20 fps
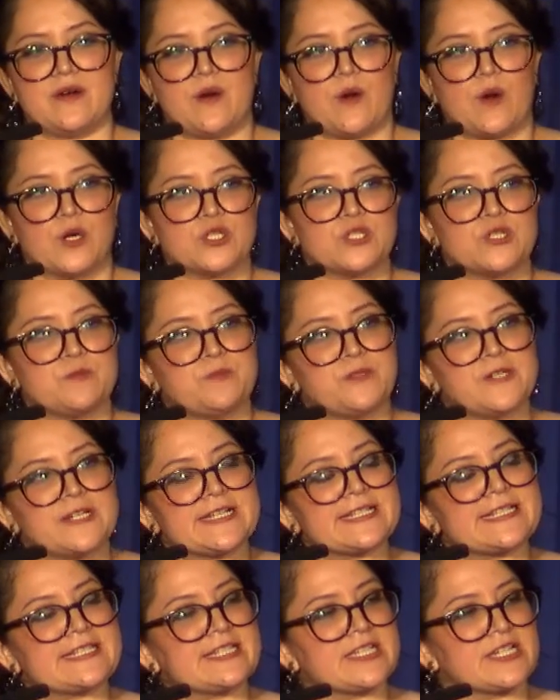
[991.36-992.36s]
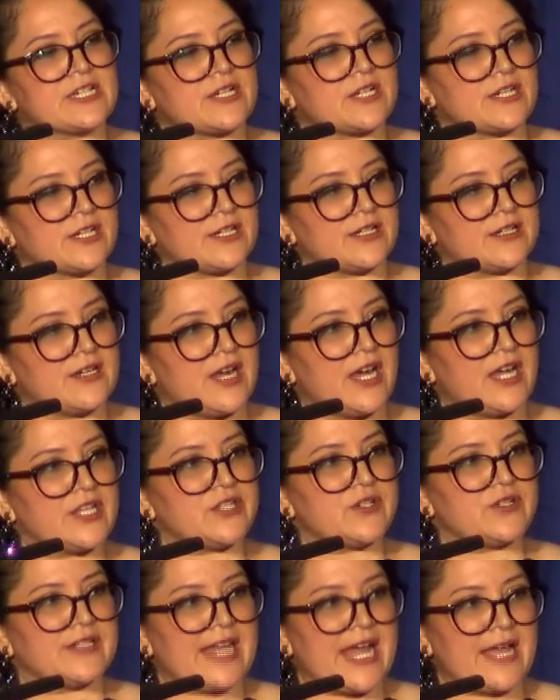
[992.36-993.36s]
or to put a sticker on
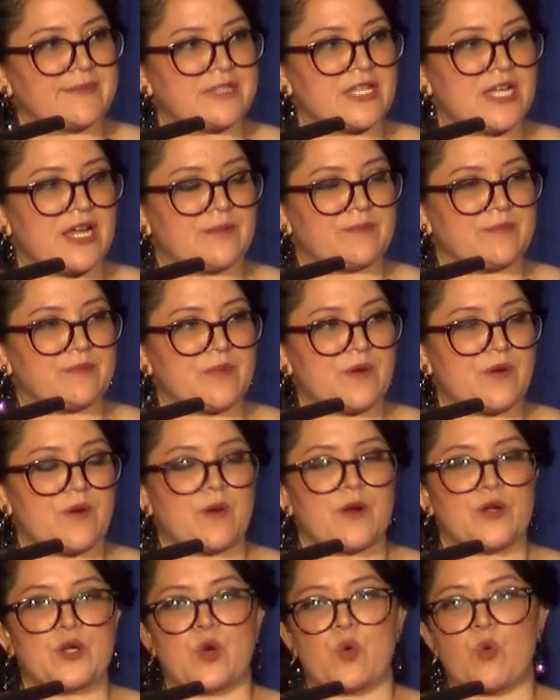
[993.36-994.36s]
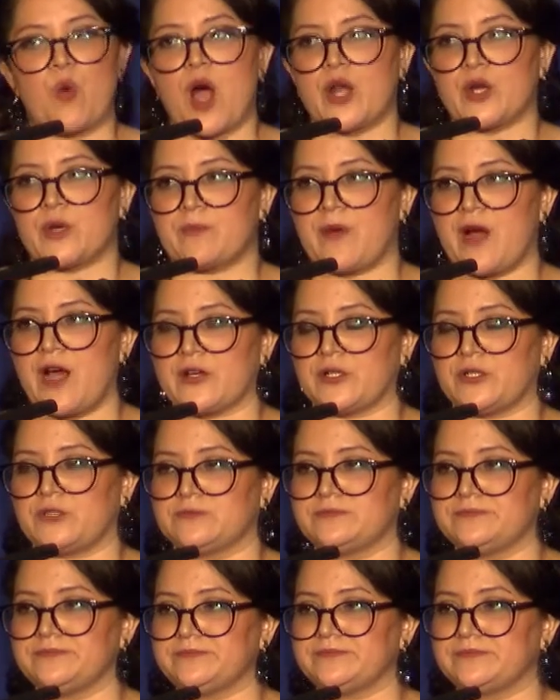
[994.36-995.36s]
your laptop or your water bottle.
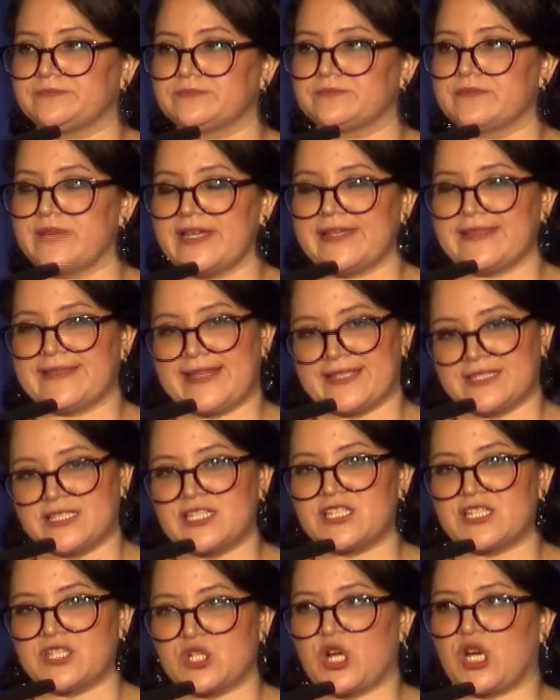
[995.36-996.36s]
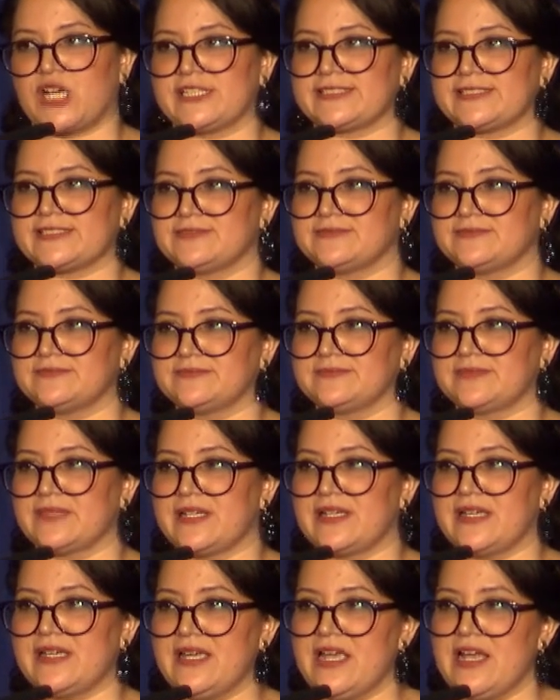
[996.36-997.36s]
That's a start.
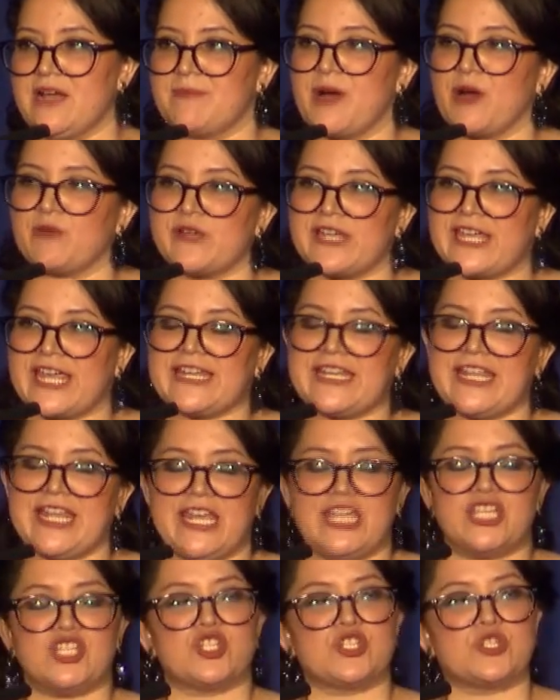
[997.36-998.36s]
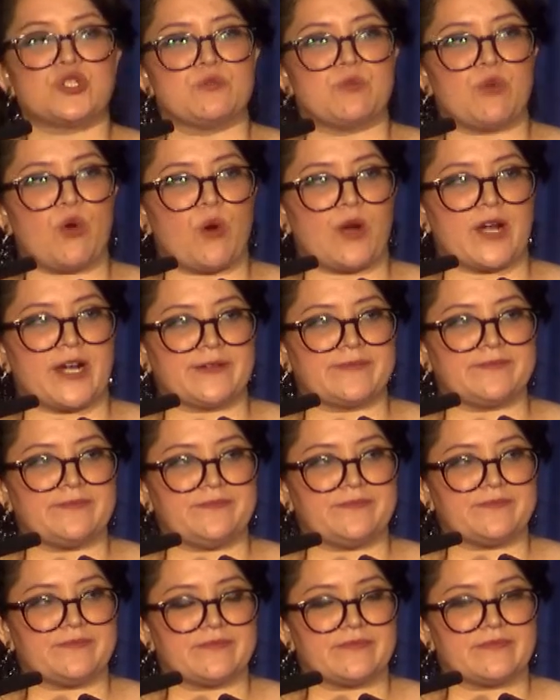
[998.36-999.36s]
But we can each do more.
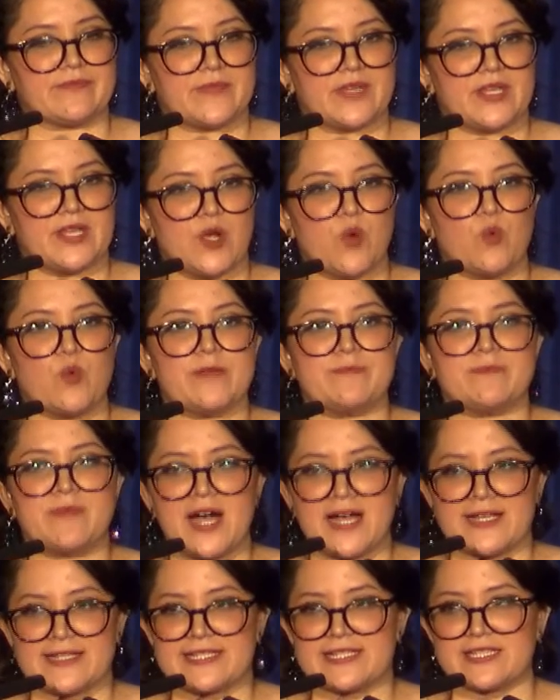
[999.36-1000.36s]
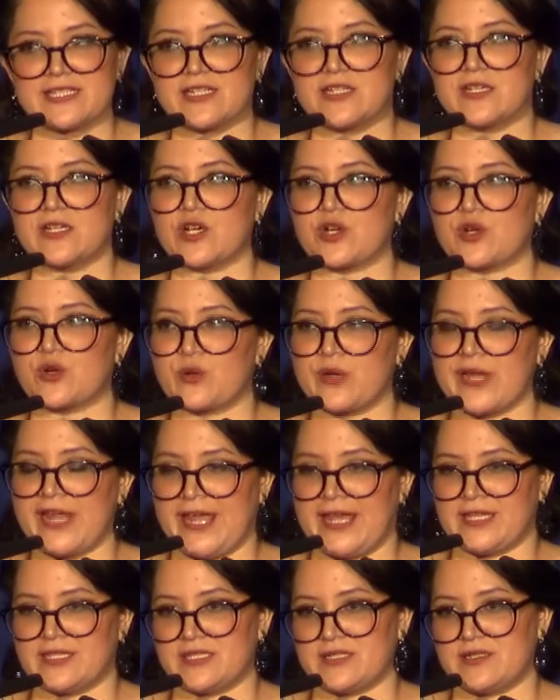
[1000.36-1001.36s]
We must
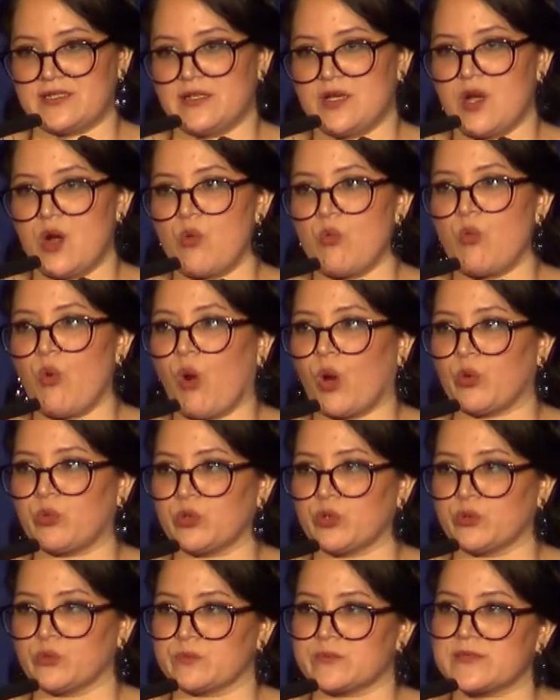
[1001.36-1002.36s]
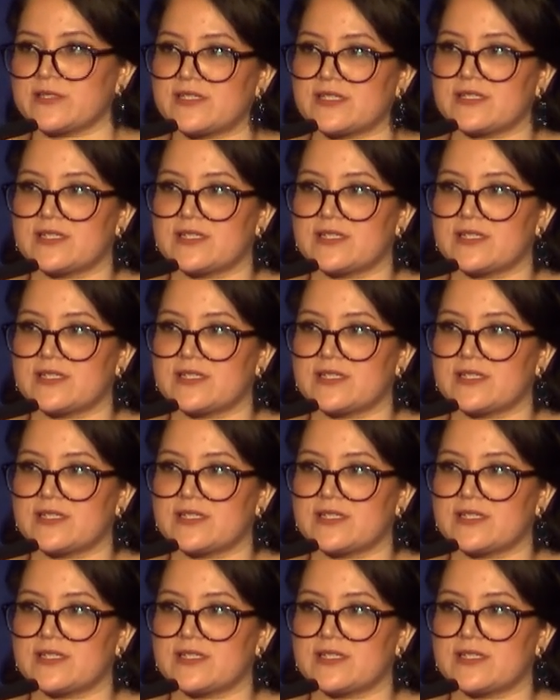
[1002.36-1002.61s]
create war rooms.